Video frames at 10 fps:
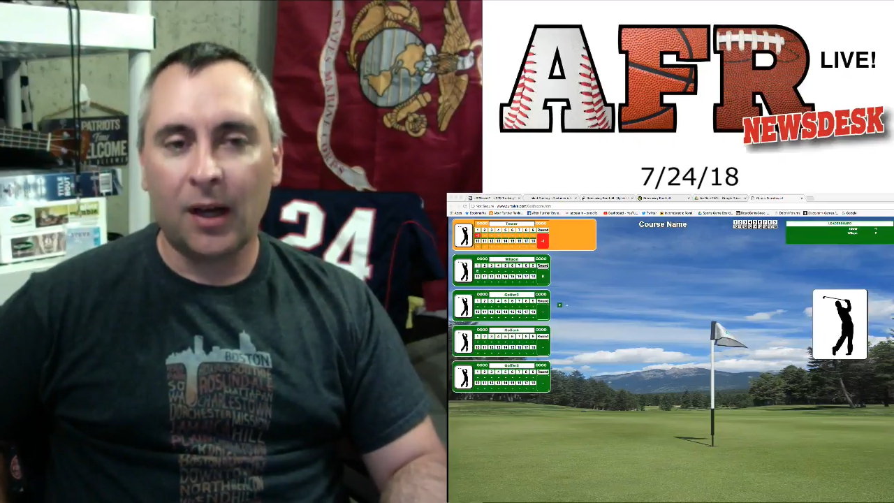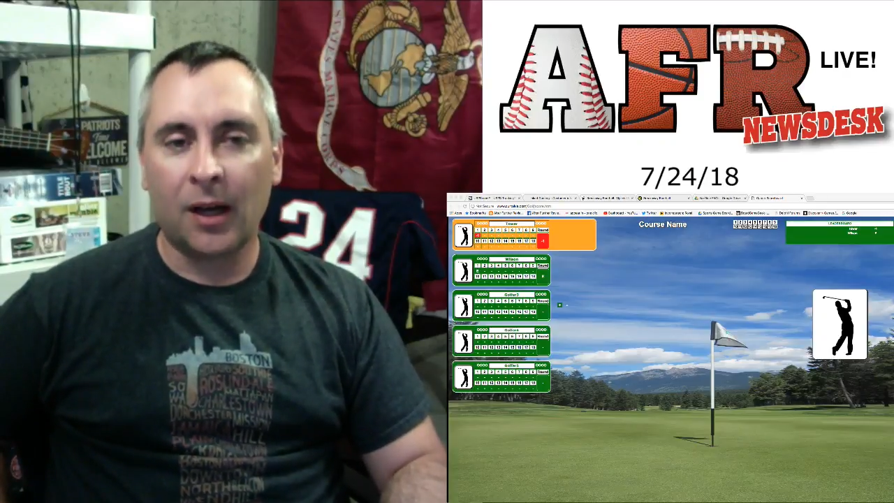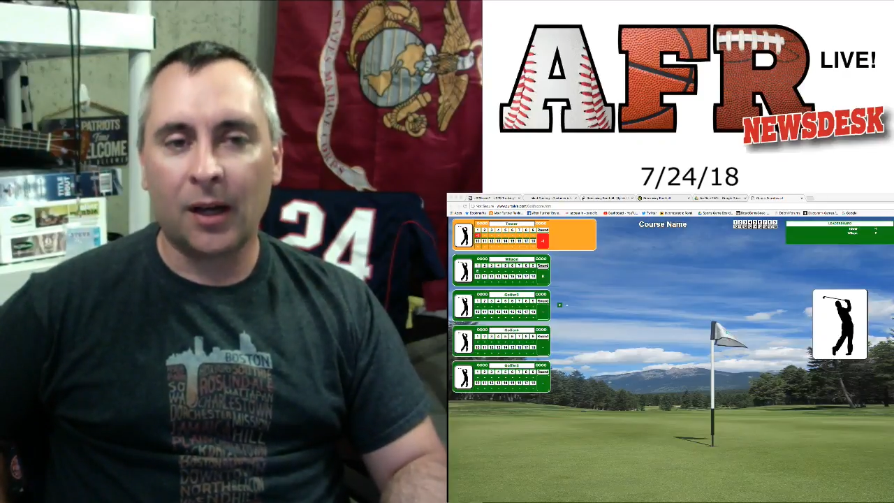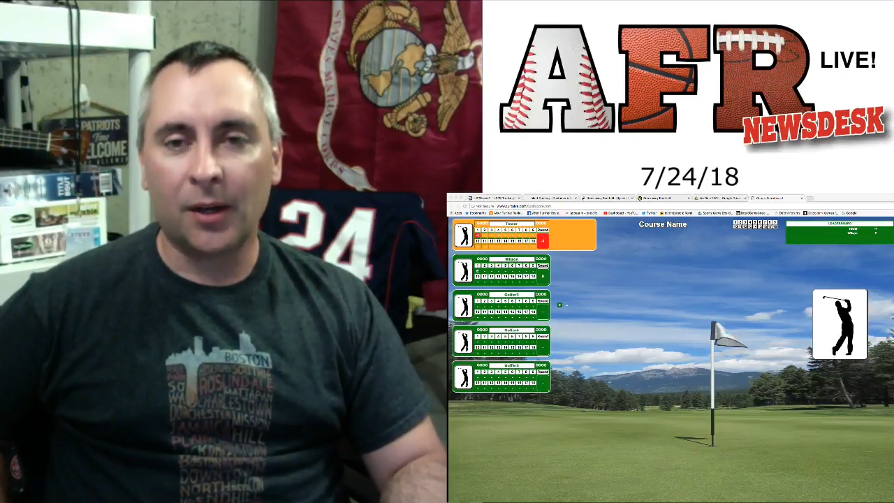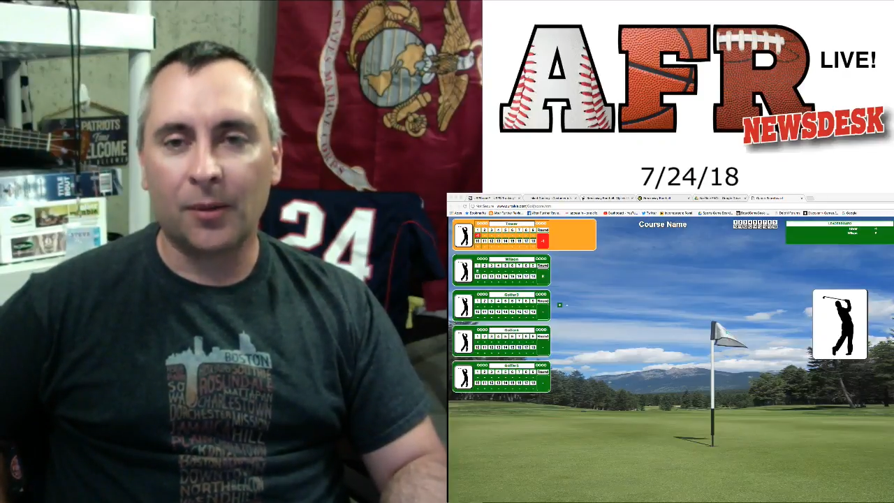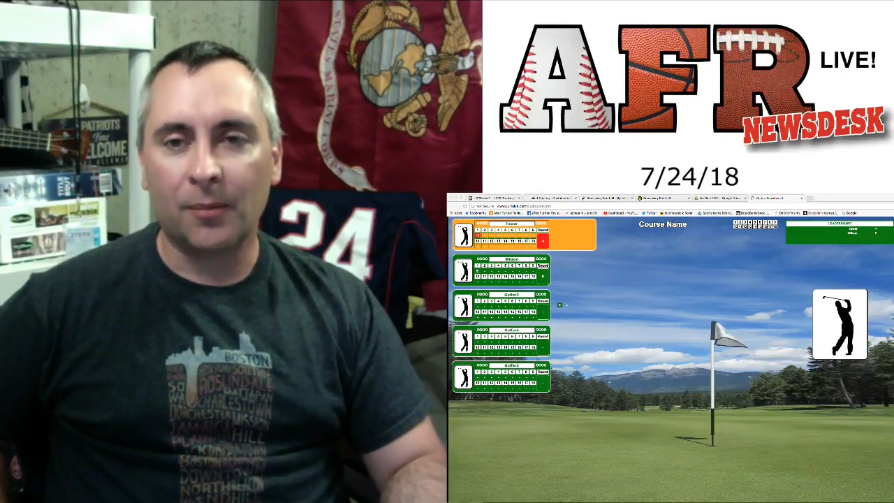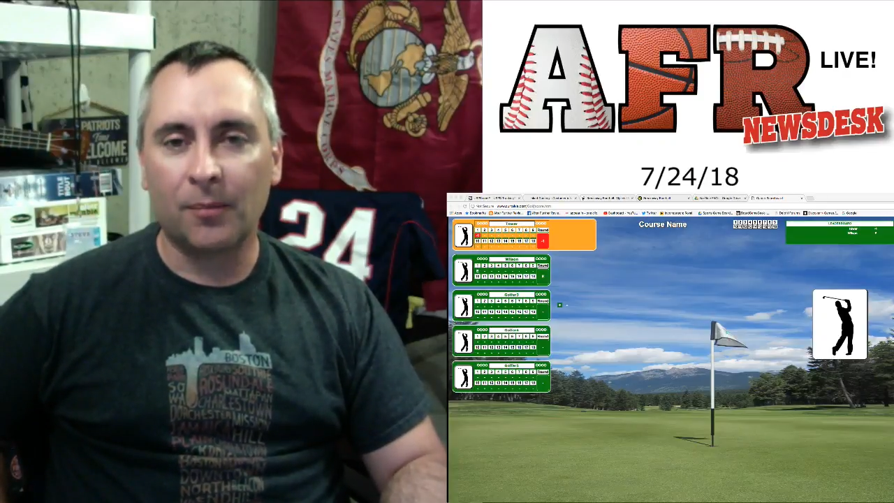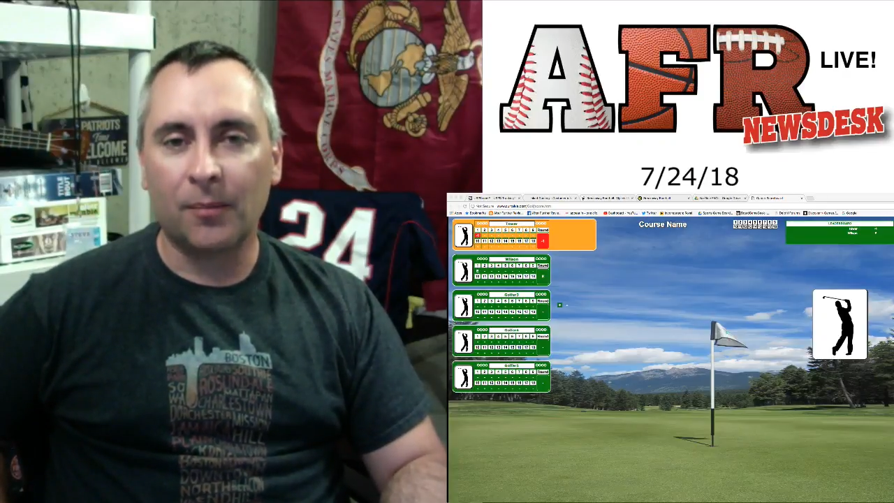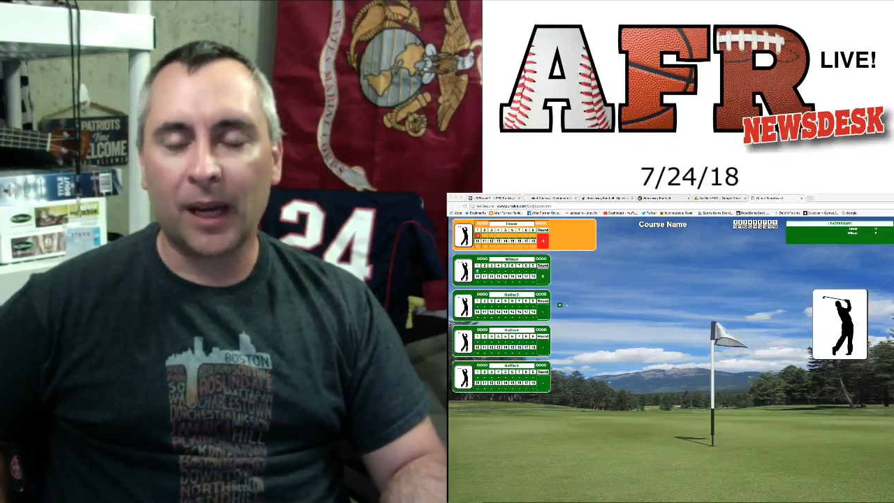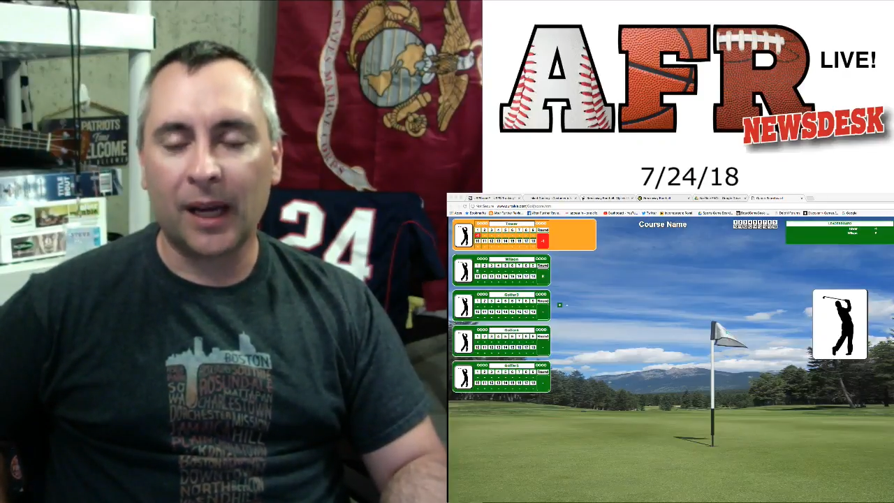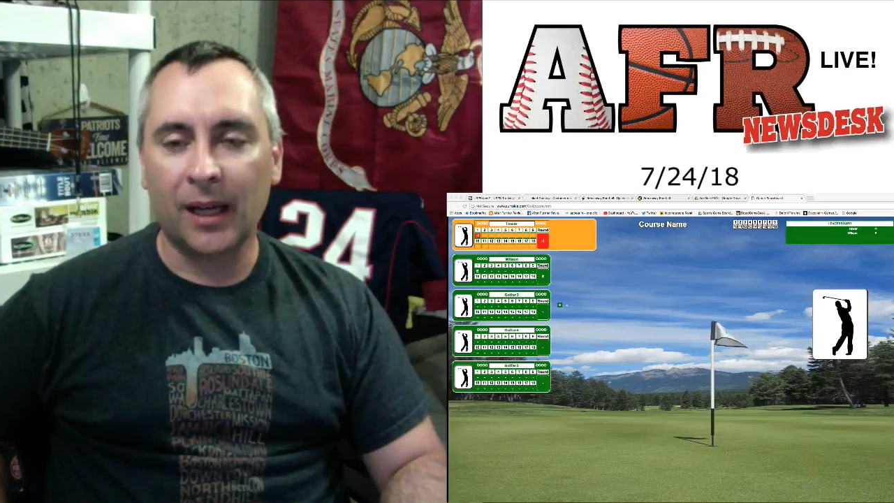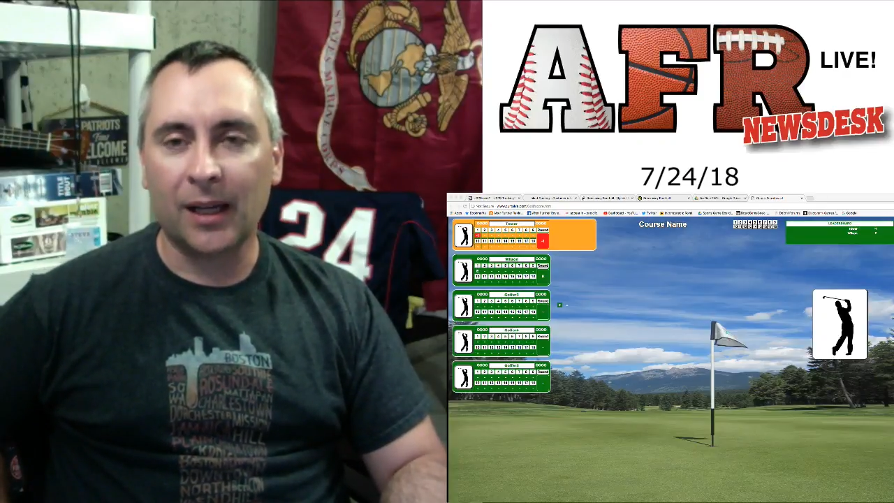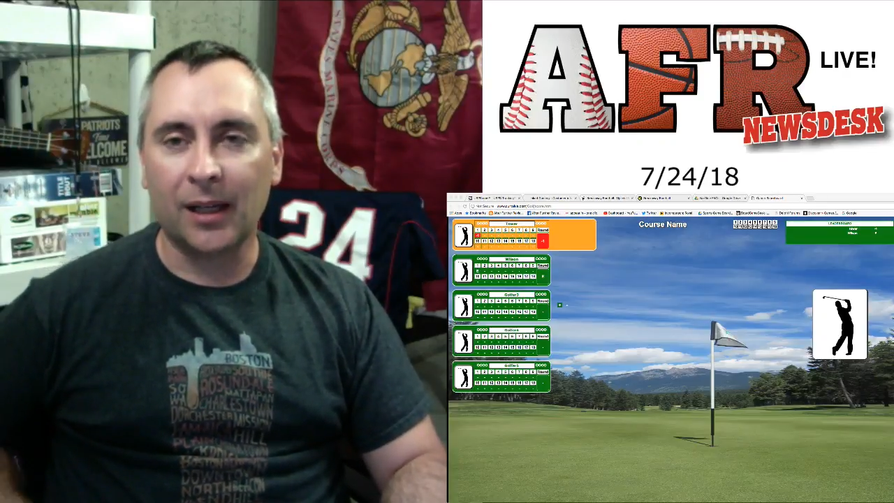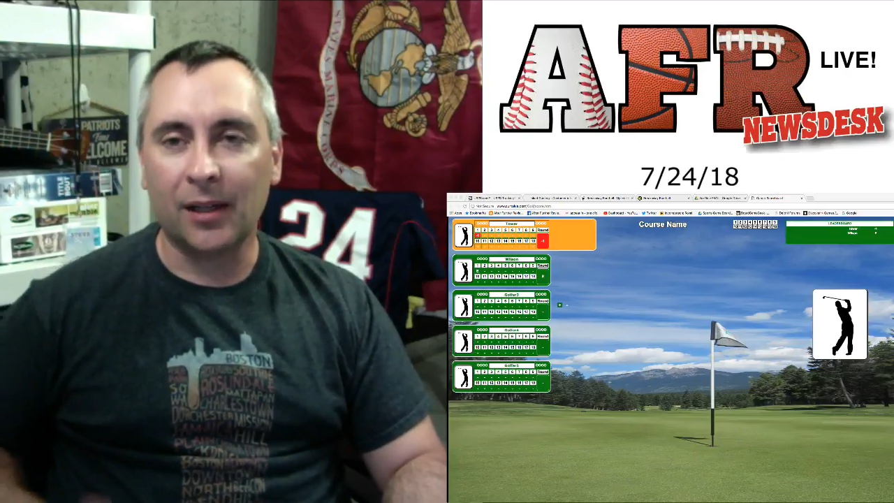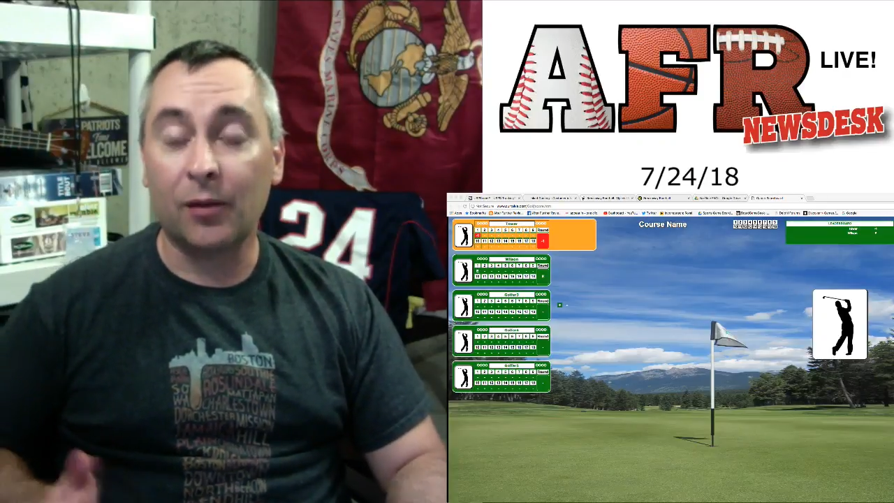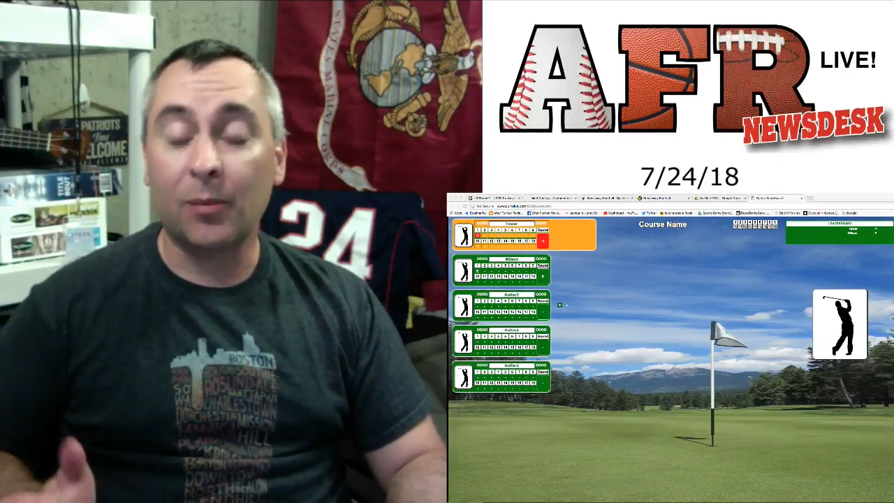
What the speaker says: And if